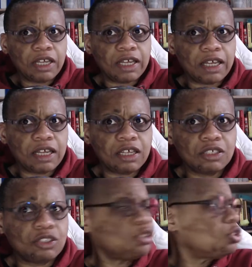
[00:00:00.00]
how
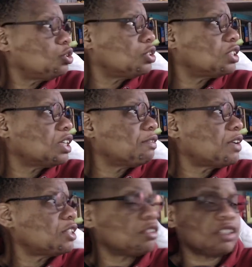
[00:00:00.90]
do you say
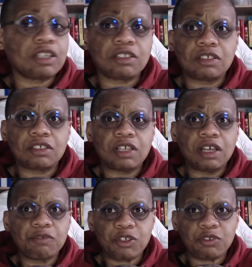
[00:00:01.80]
that again? Now
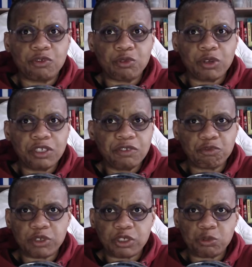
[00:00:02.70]
I've got the word in
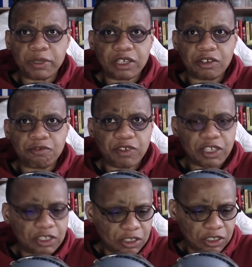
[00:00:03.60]
French, but I can't
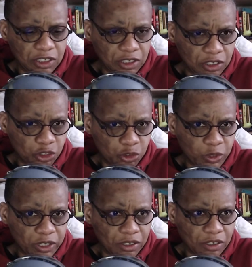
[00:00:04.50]
find it in English.
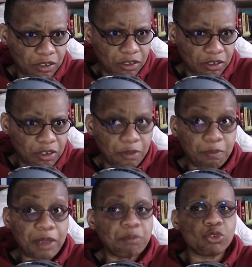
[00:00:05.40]
Well, a
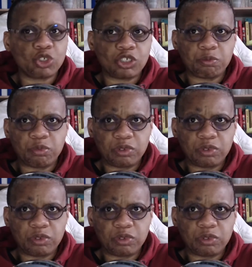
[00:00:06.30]
membership